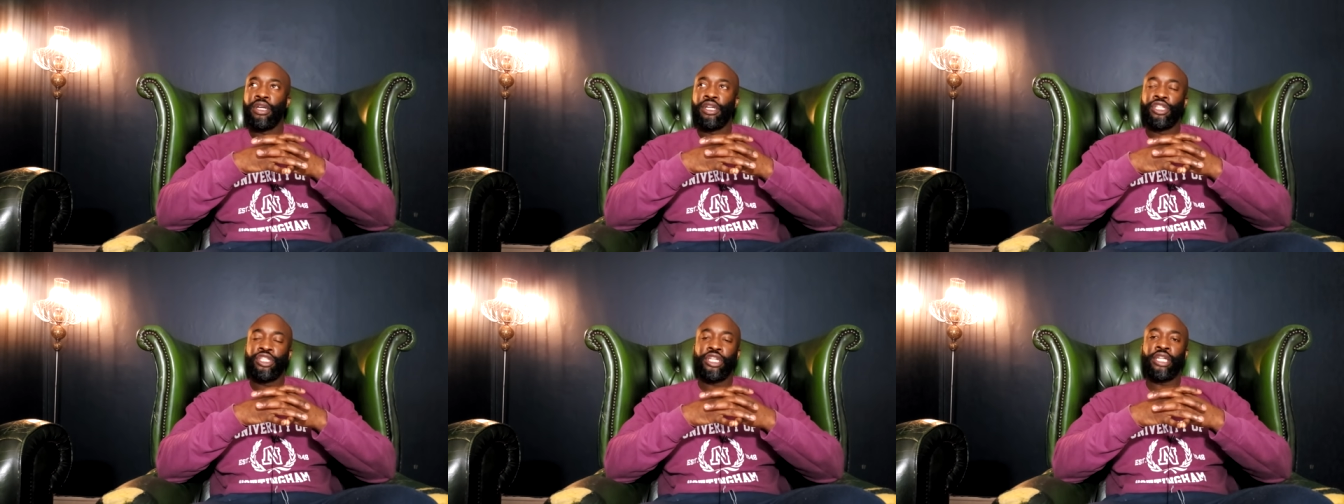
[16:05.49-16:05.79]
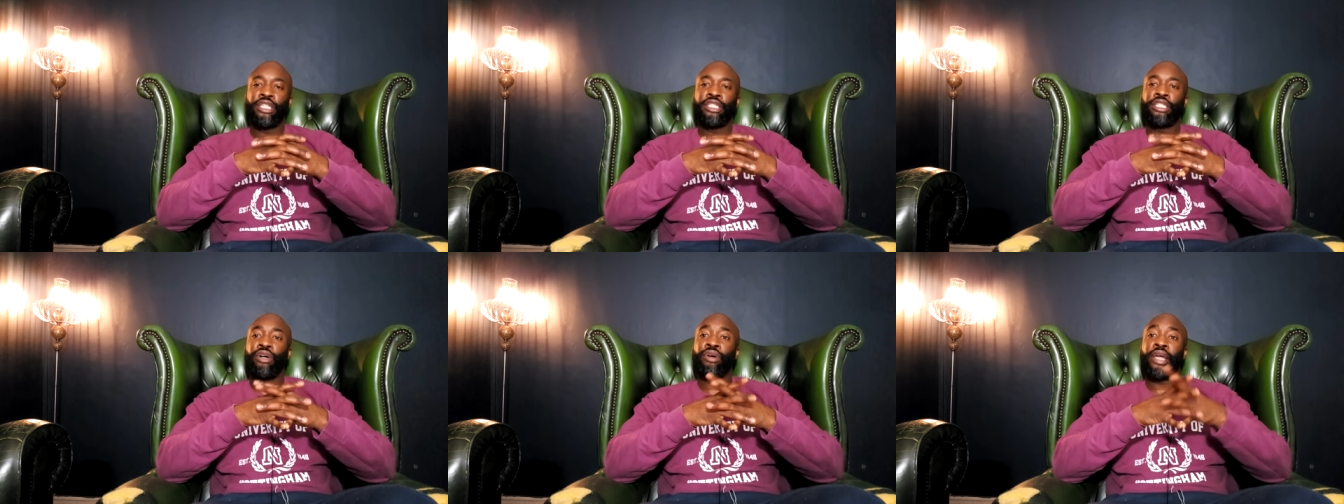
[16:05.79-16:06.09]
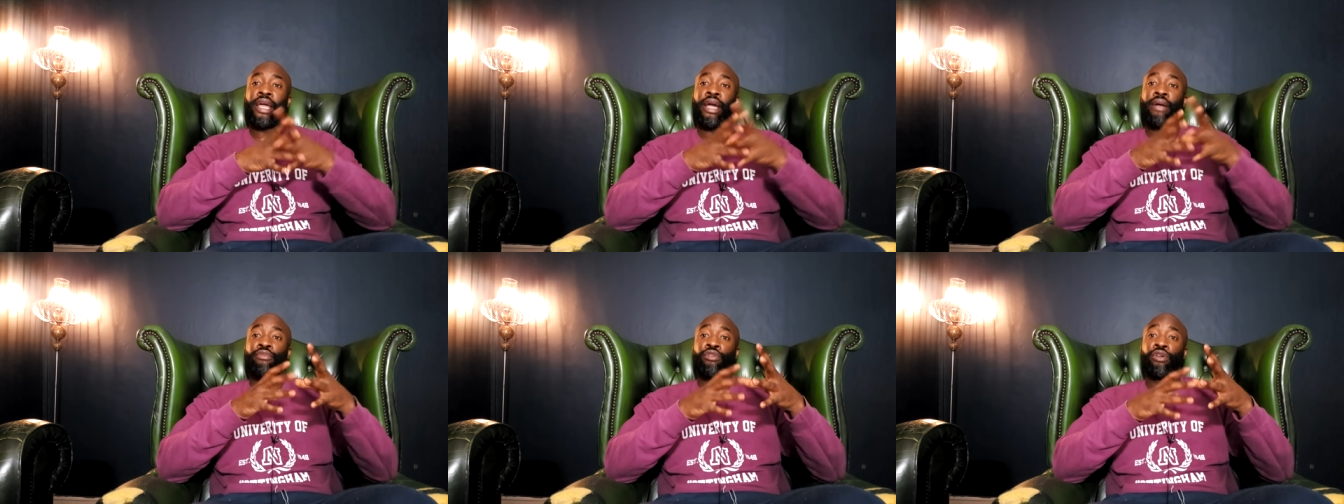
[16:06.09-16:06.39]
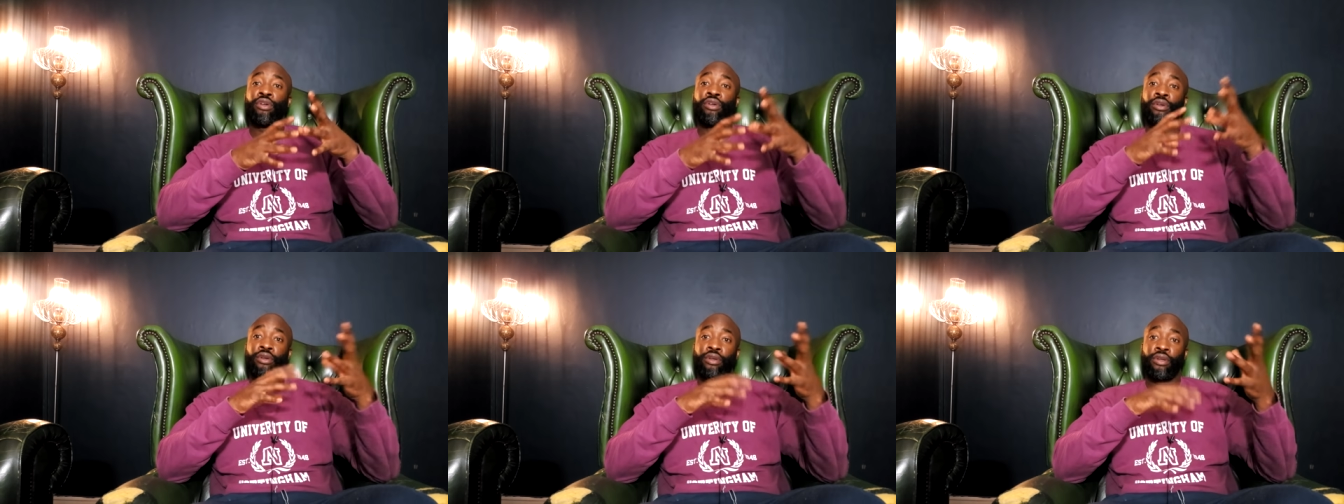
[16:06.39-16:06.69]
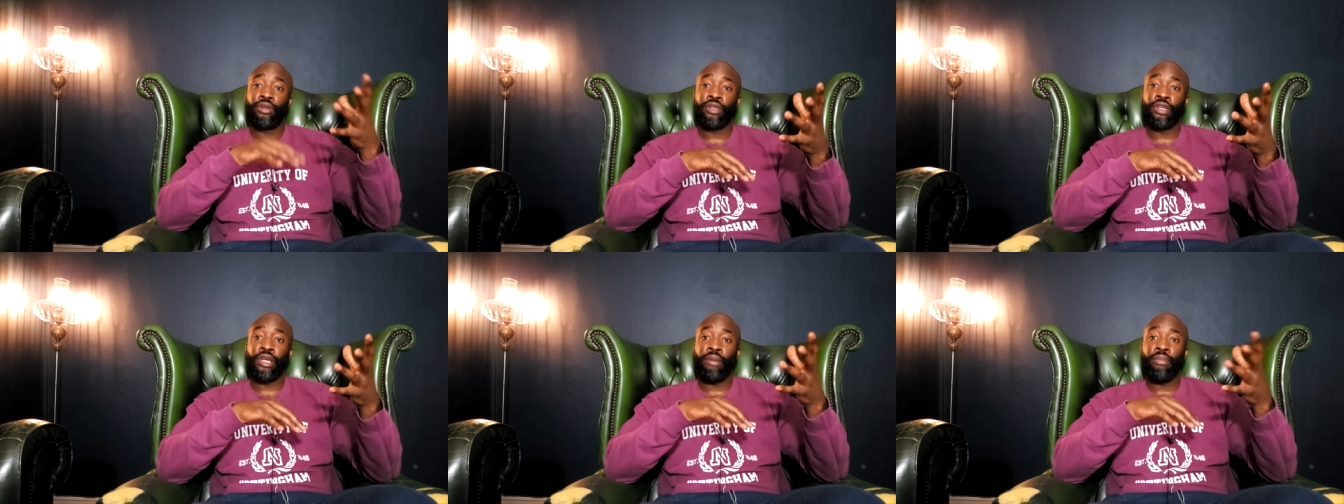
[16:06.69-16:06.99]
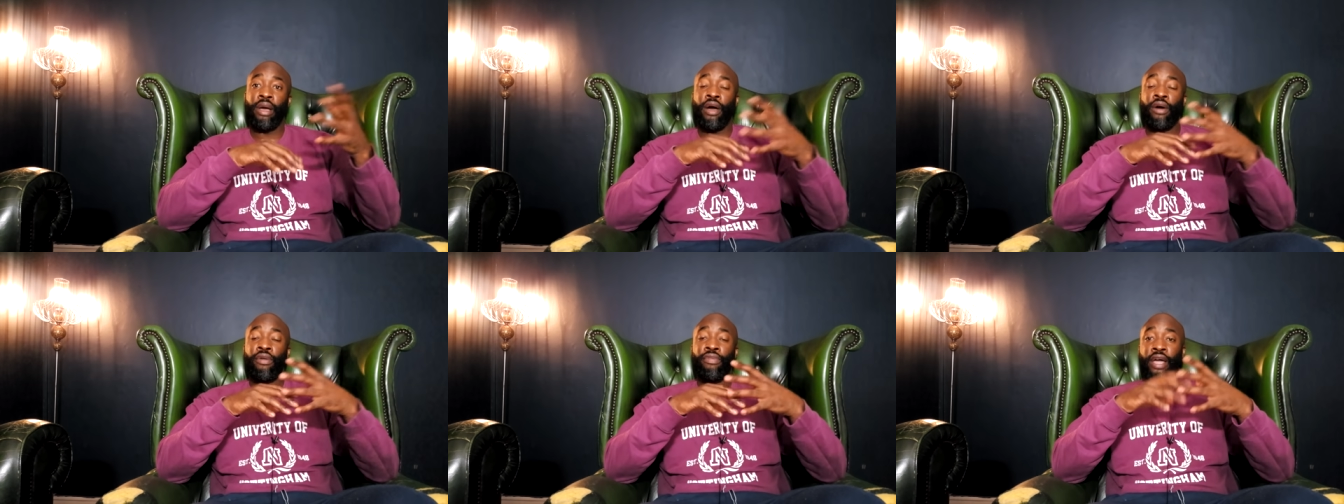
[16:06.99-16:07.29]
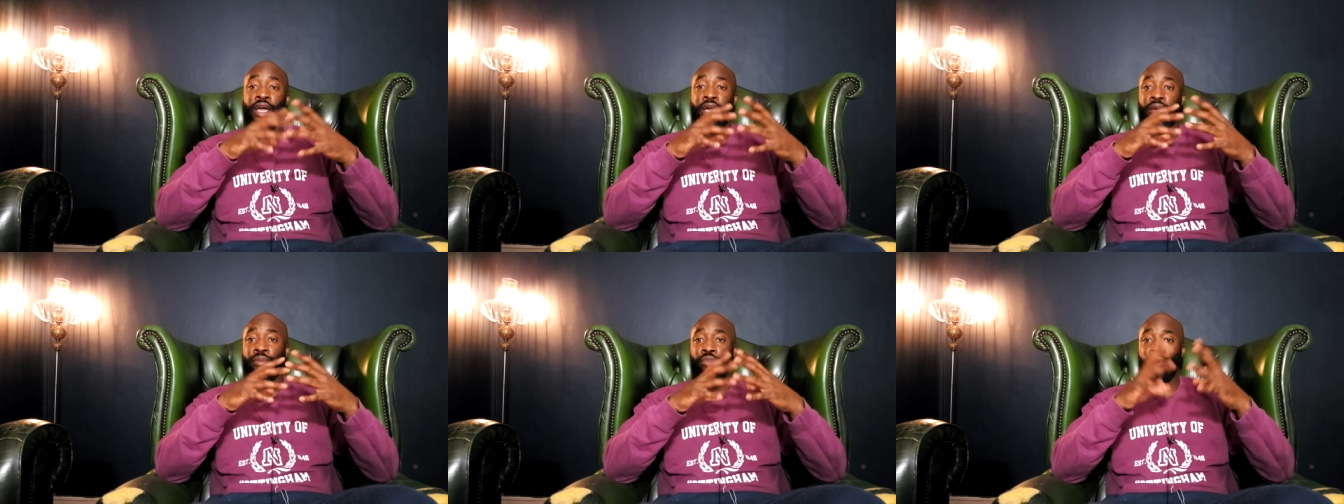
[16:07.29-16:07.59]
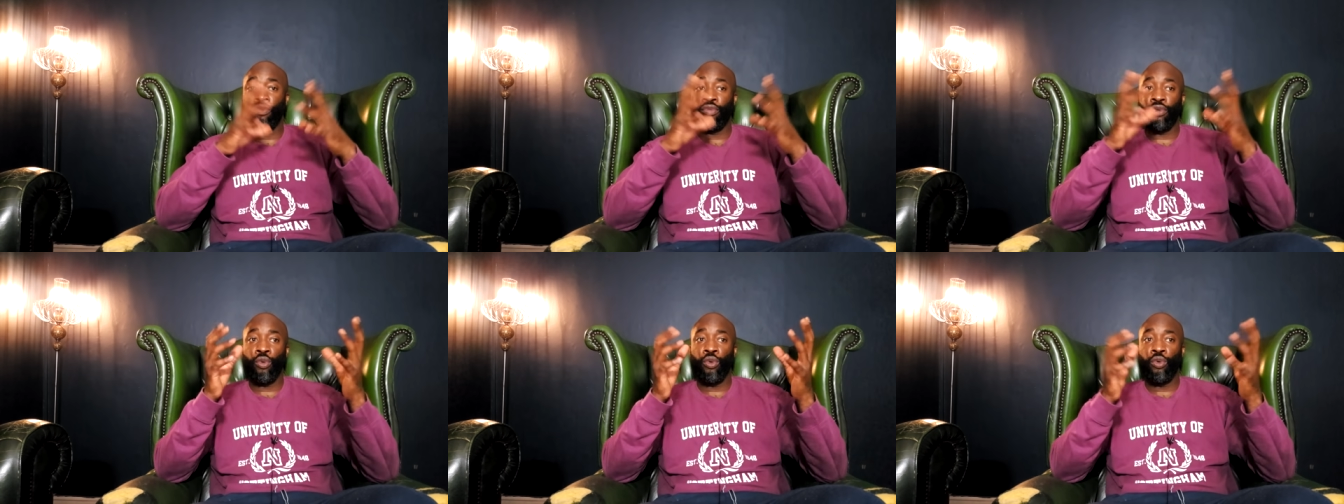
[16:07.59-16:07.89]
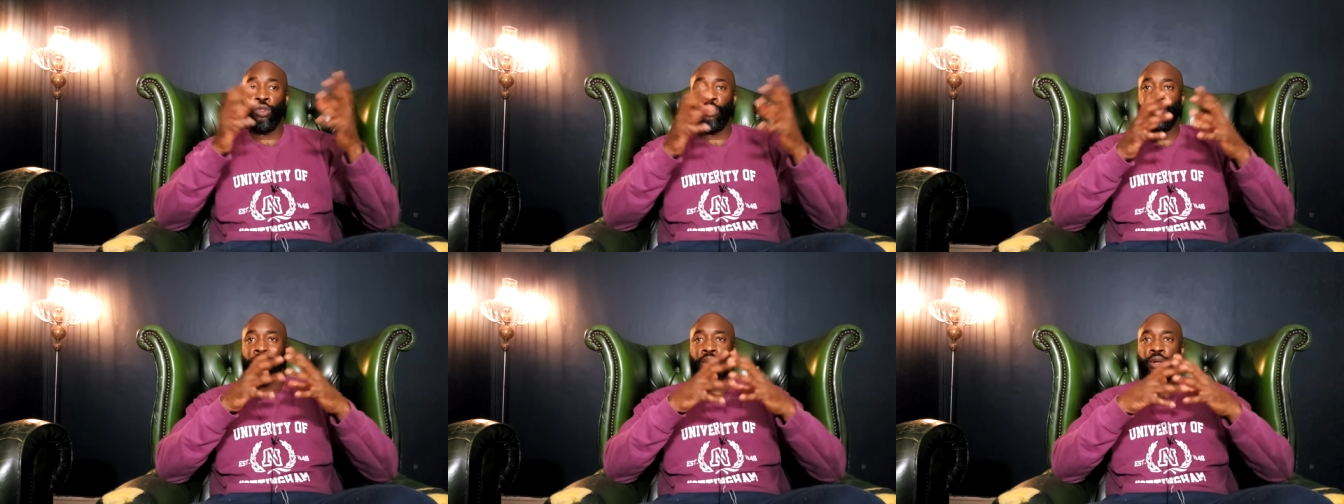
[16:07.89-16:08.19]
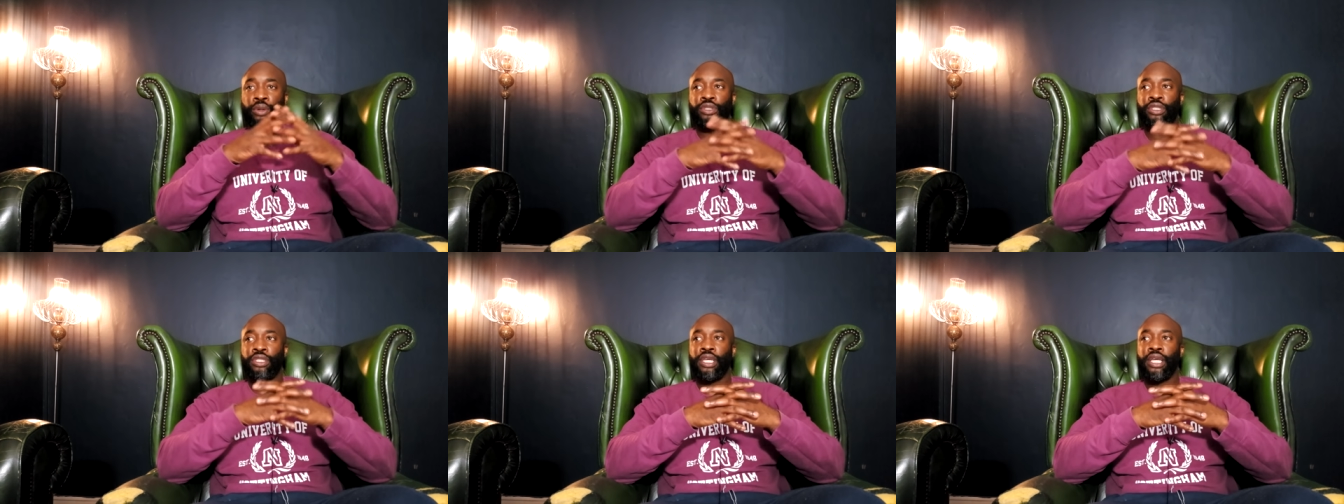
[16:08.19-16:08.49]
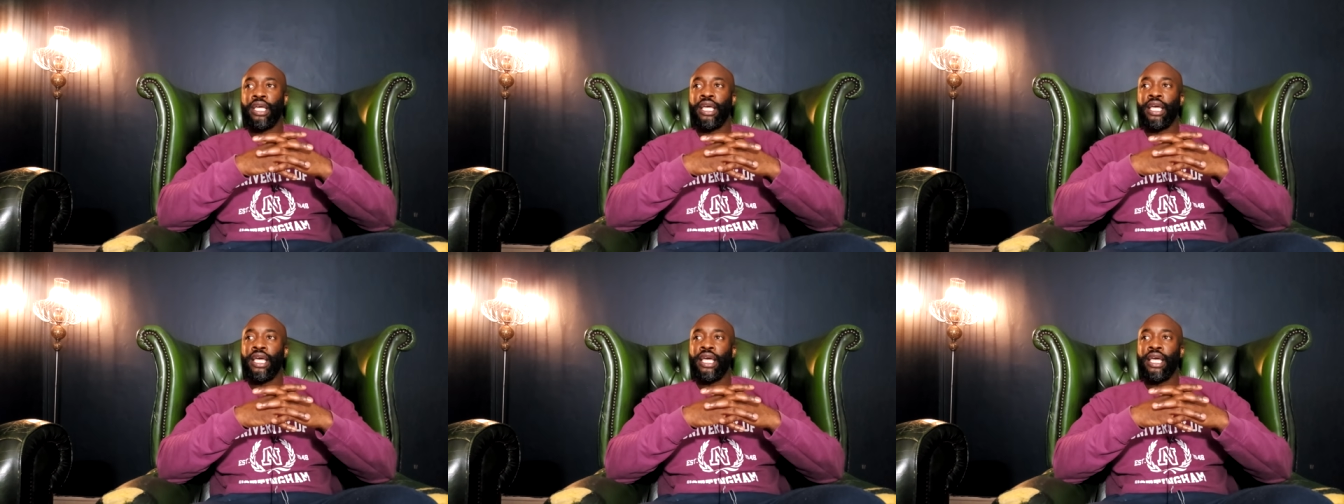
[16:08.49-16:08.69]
Chantel Cameron could come out of that with all the belts.